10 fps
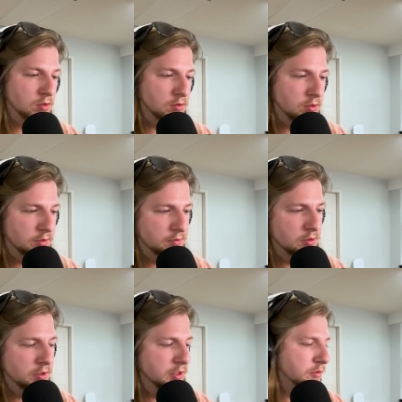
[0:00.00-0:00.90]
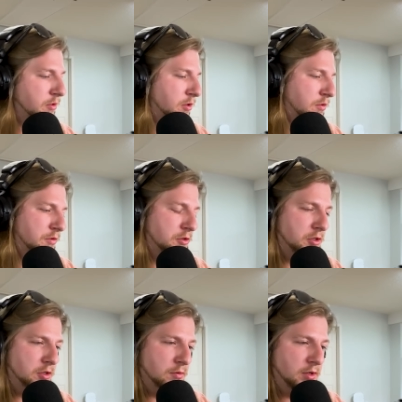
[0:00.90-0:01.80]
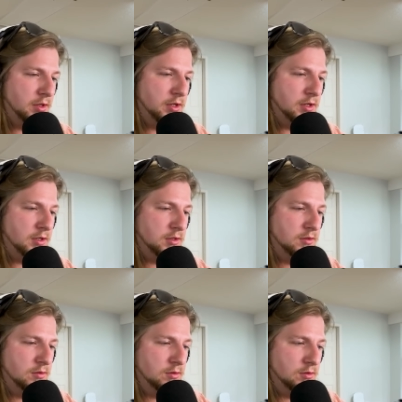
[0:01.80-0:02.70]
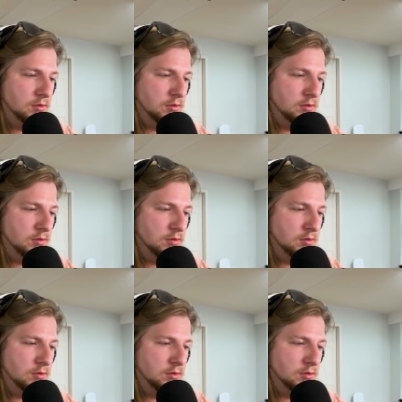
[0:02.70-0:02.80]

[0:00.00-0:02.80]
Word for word: I have two heals and overture. What are the odds?